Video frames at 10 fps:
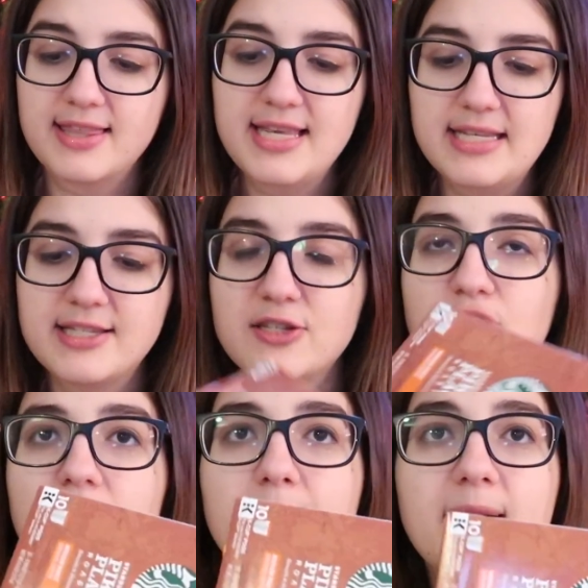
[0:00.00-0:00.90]
these
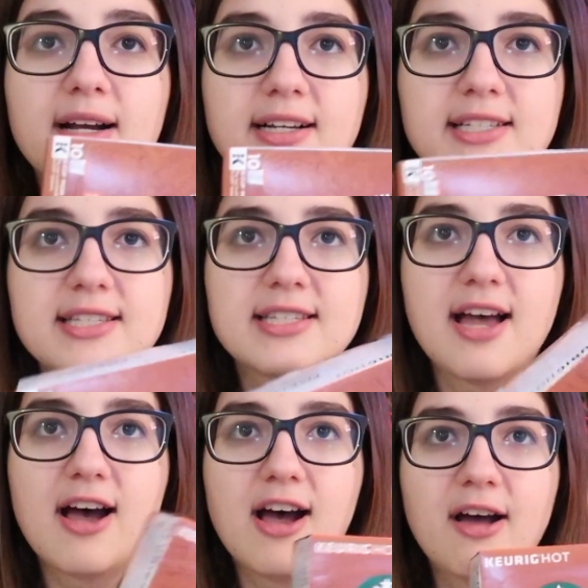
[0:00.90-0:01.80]

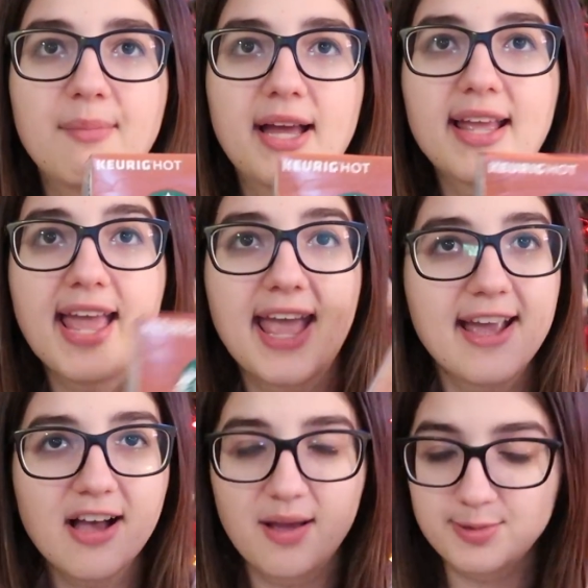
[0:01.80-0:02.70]
Starbucks
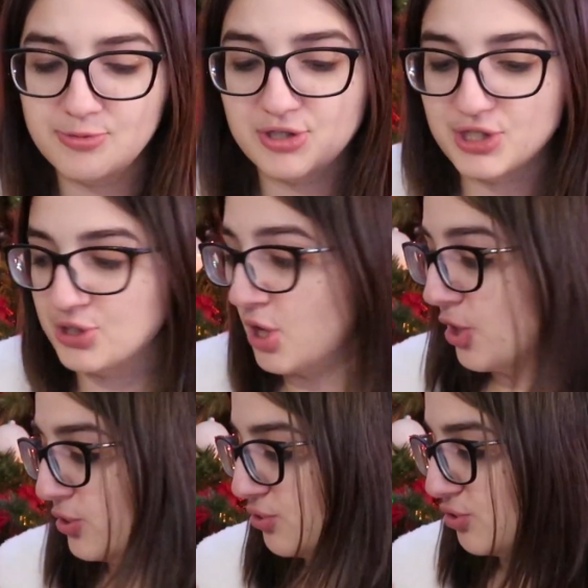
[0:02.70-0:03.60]
K-cups, which is
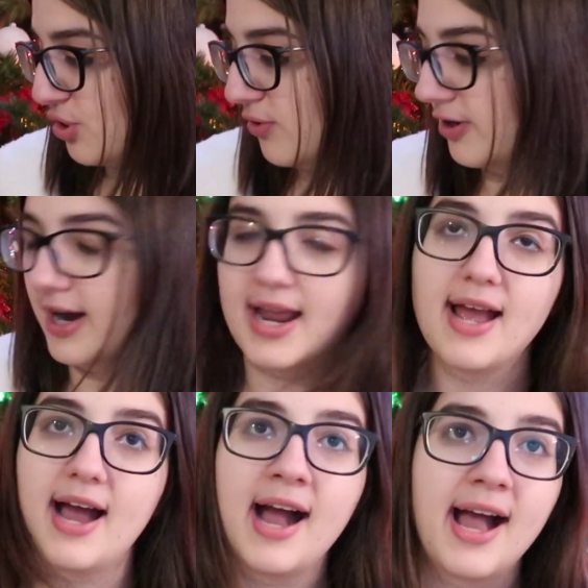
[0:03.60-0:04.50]
so
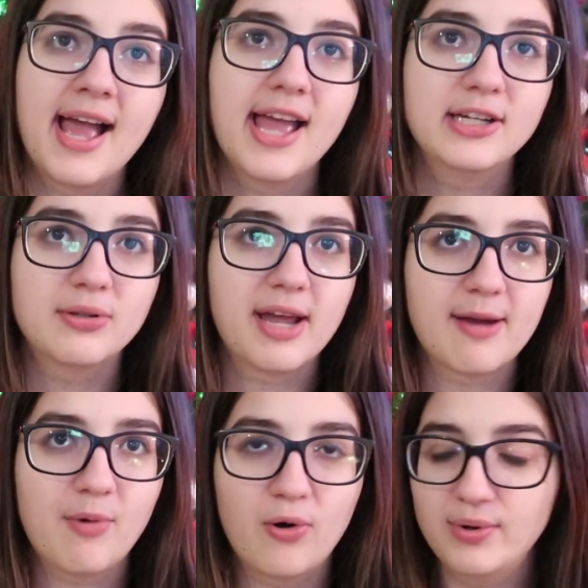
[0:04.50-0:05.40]
great. I
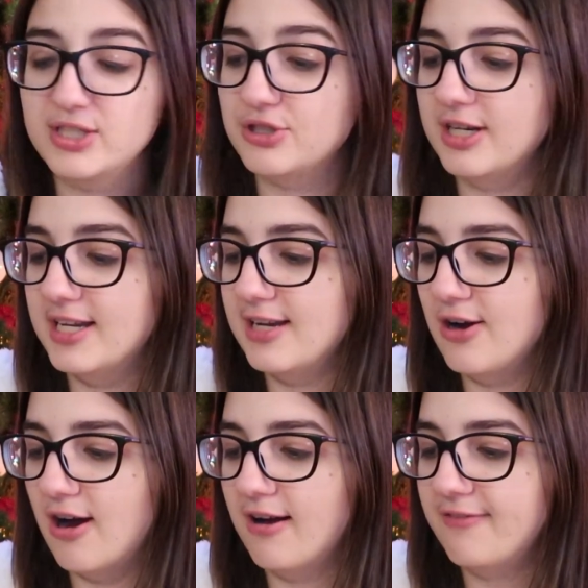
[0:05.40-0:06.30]
am always drinking
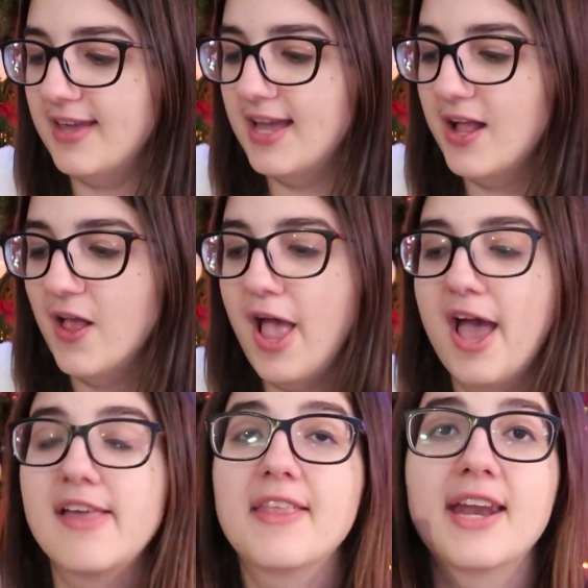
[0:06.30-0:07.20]
coffee.
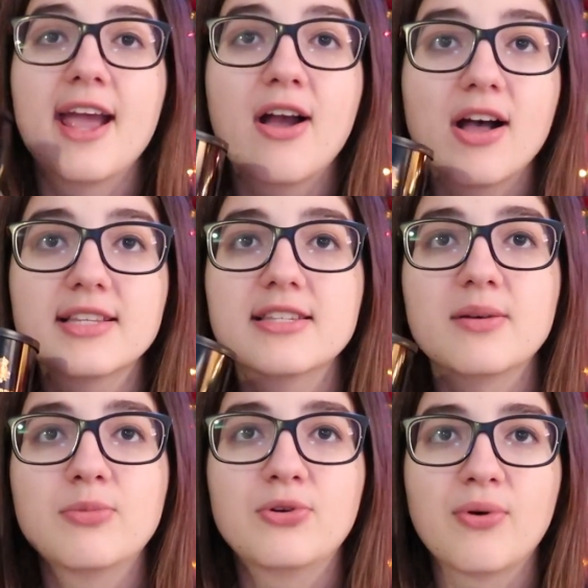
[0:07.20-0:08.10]
And then I got
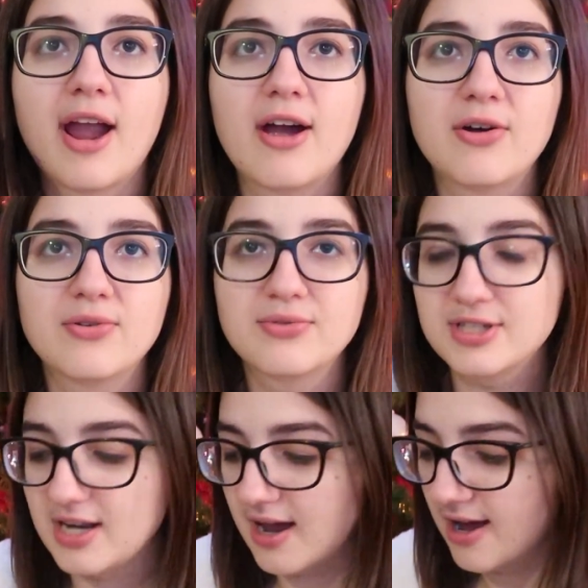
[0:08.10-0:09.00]
some ground